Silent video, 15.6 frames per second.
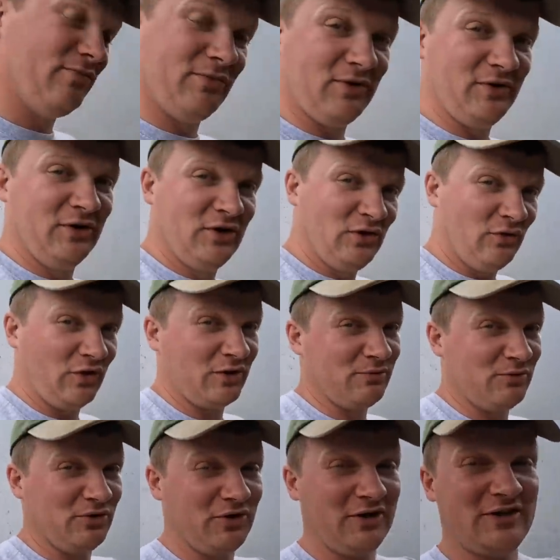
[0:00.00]
but we've got to
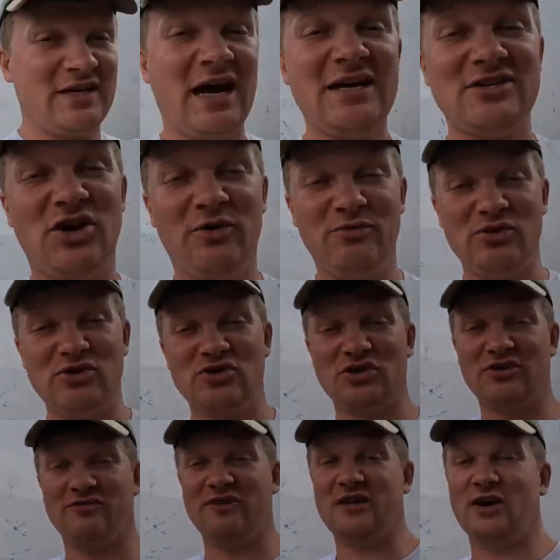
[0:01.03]
move these. Guys, hope you
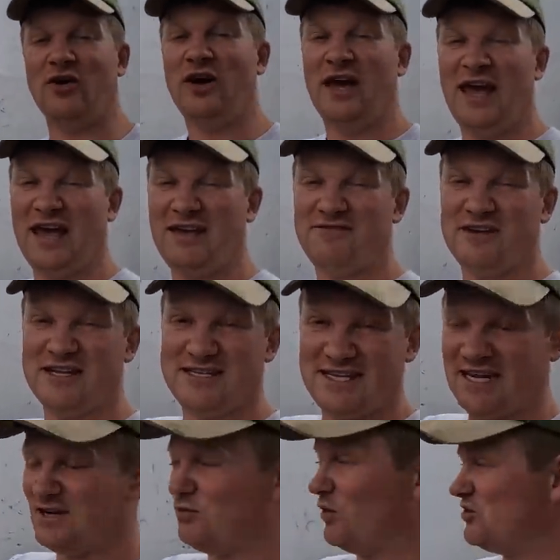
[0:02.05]
enjoyed the video. If you
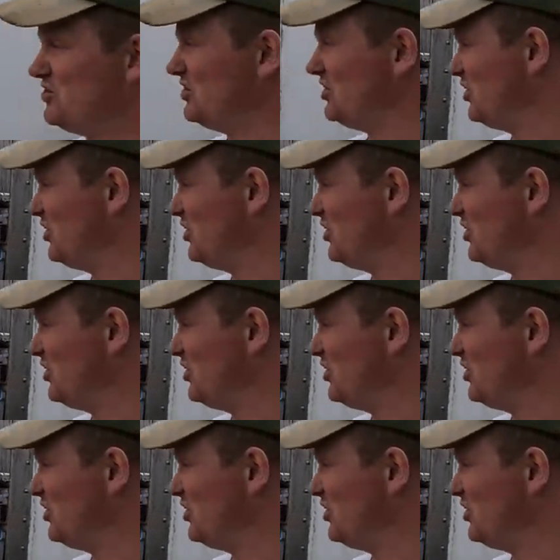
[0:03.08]
did, what should you